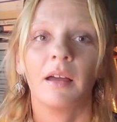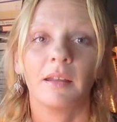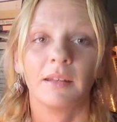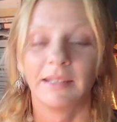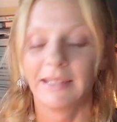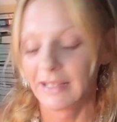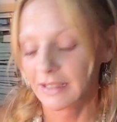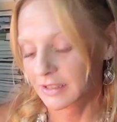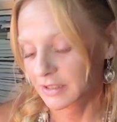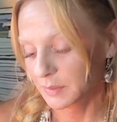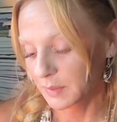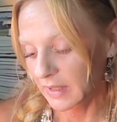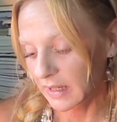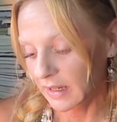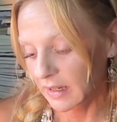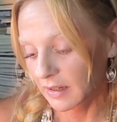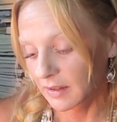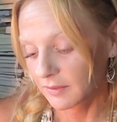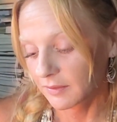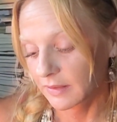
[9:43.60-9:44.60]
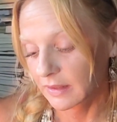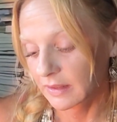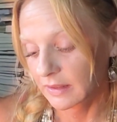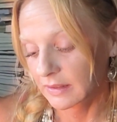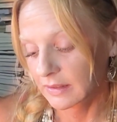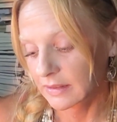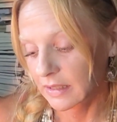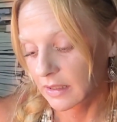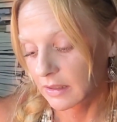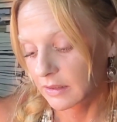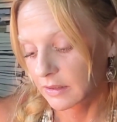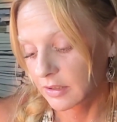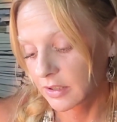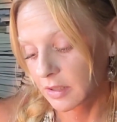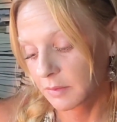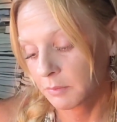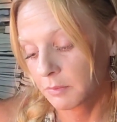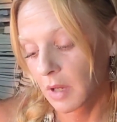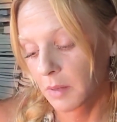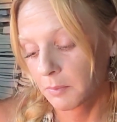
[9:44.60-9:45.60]
Next we have this
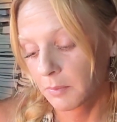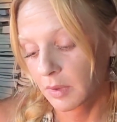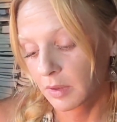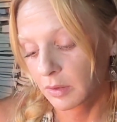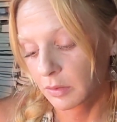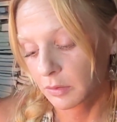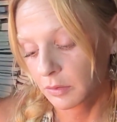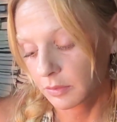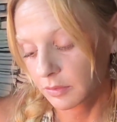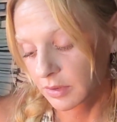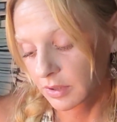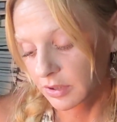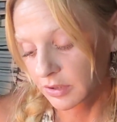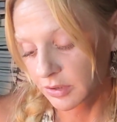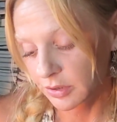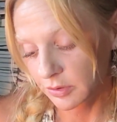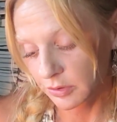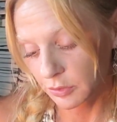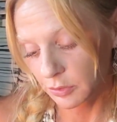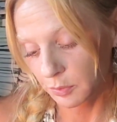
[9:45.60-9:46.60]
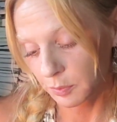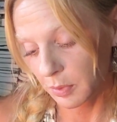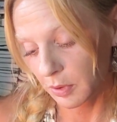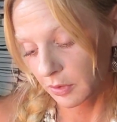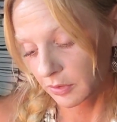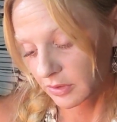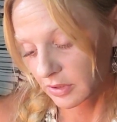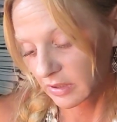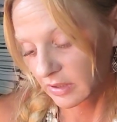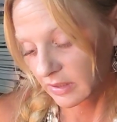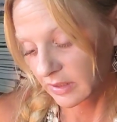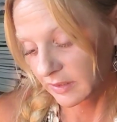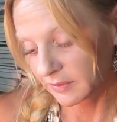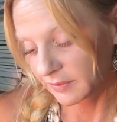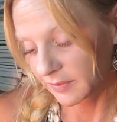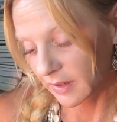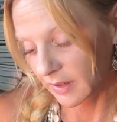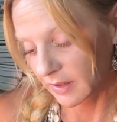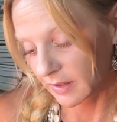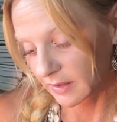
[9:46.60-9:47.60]
Jim Malone Studio Pottery
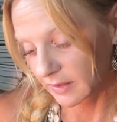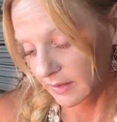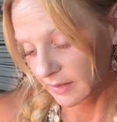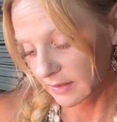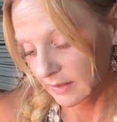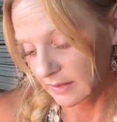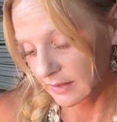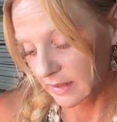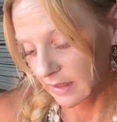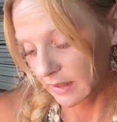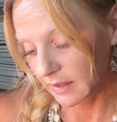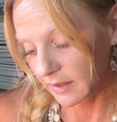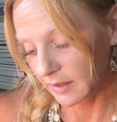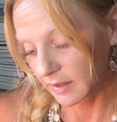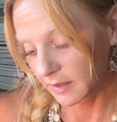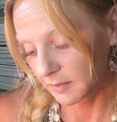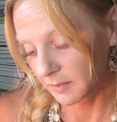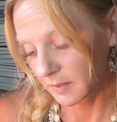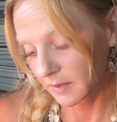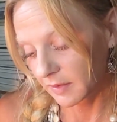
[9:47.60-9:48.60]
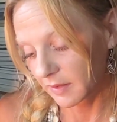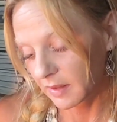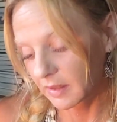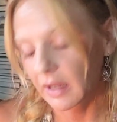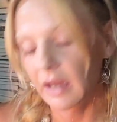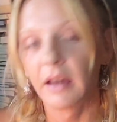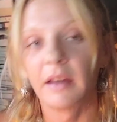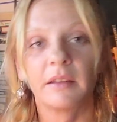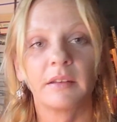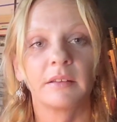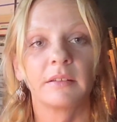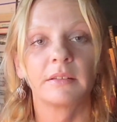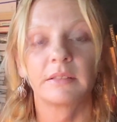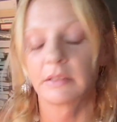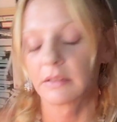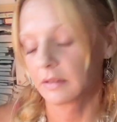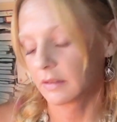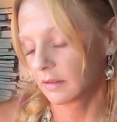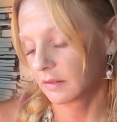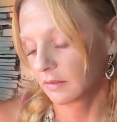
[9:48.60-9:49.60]
vase. It had
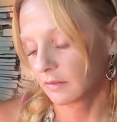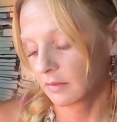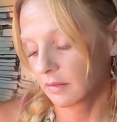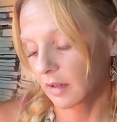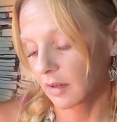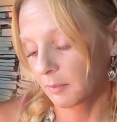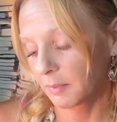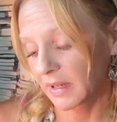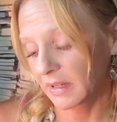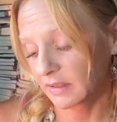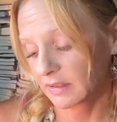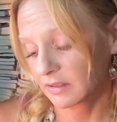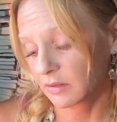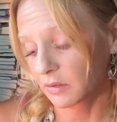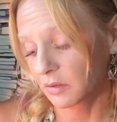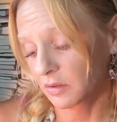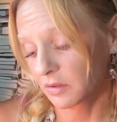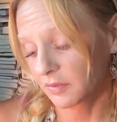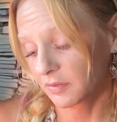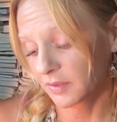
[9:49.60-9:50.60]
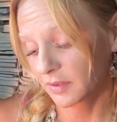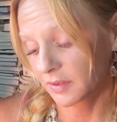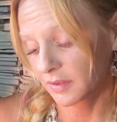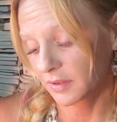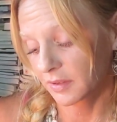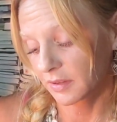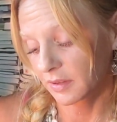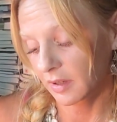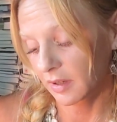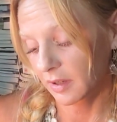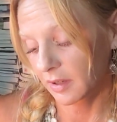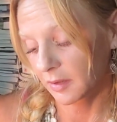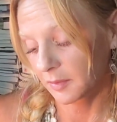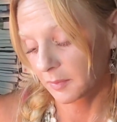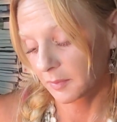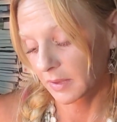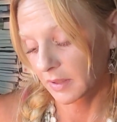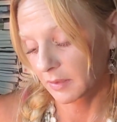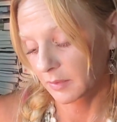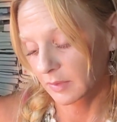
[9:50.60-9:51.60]
a best offer,
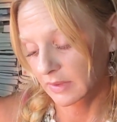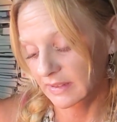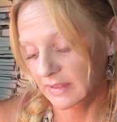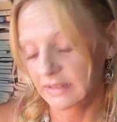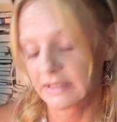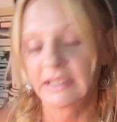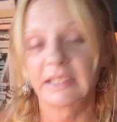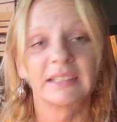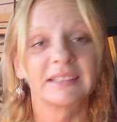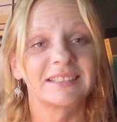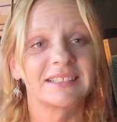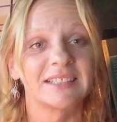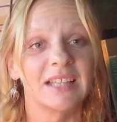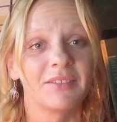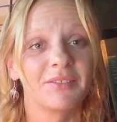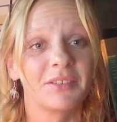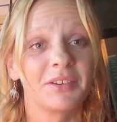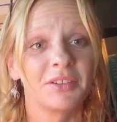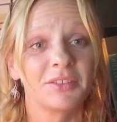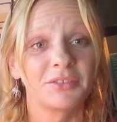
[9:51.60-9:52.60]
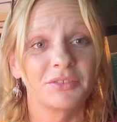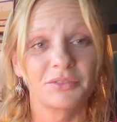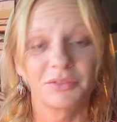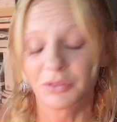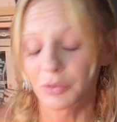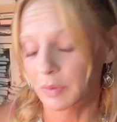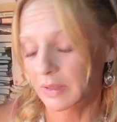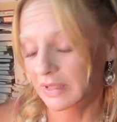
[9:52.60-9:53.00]
but it was sitting at £725